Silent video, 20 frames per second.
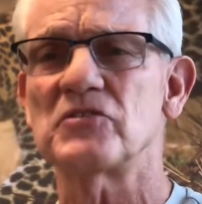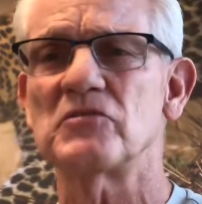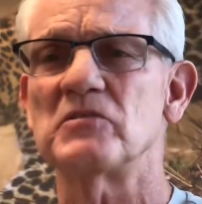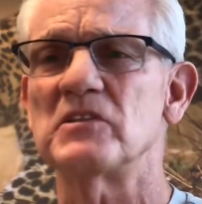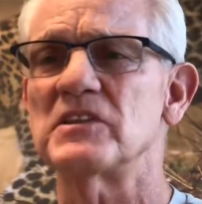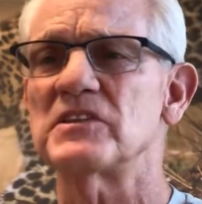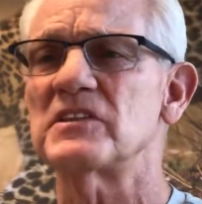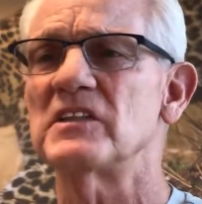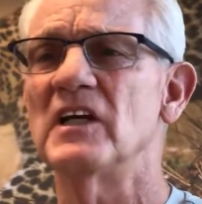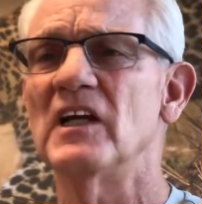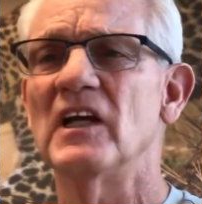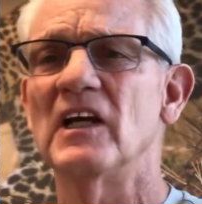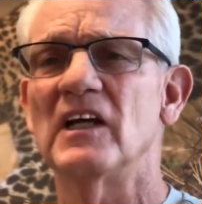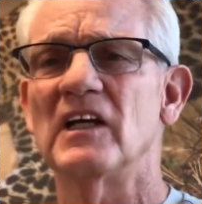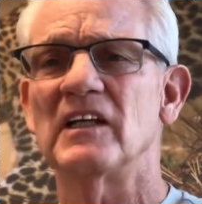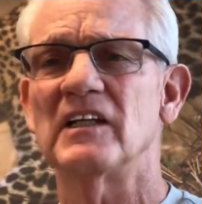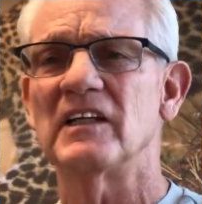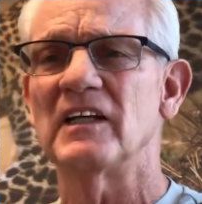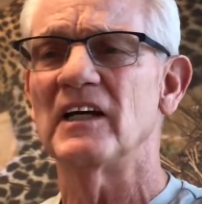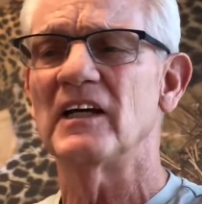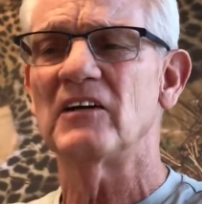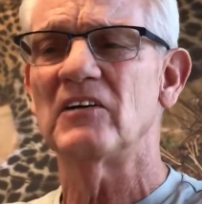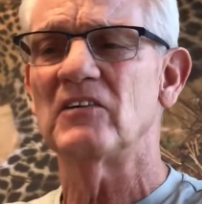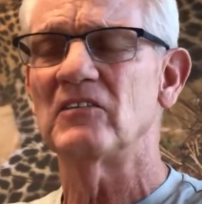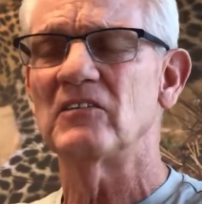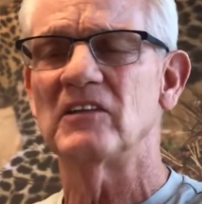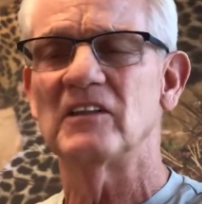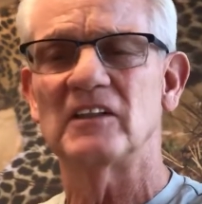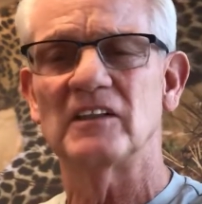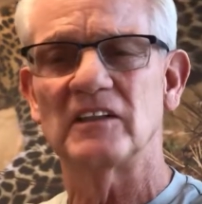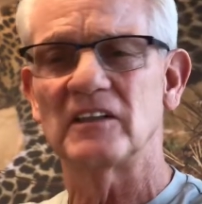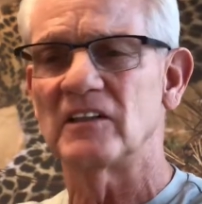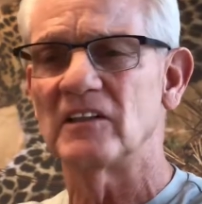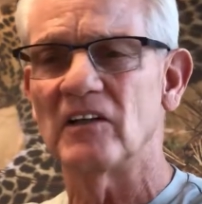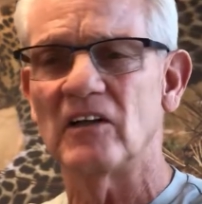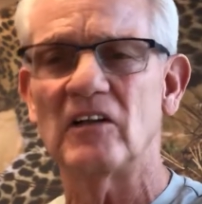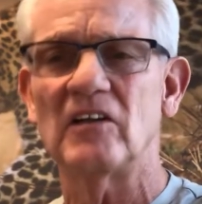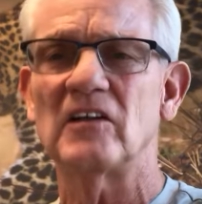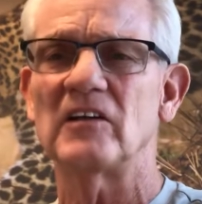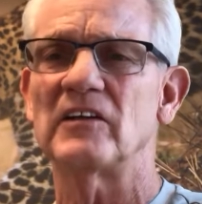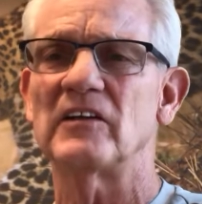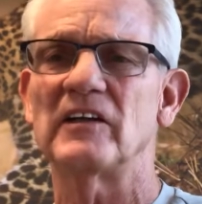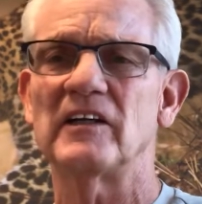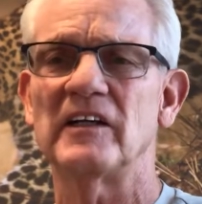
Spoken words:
was now gone,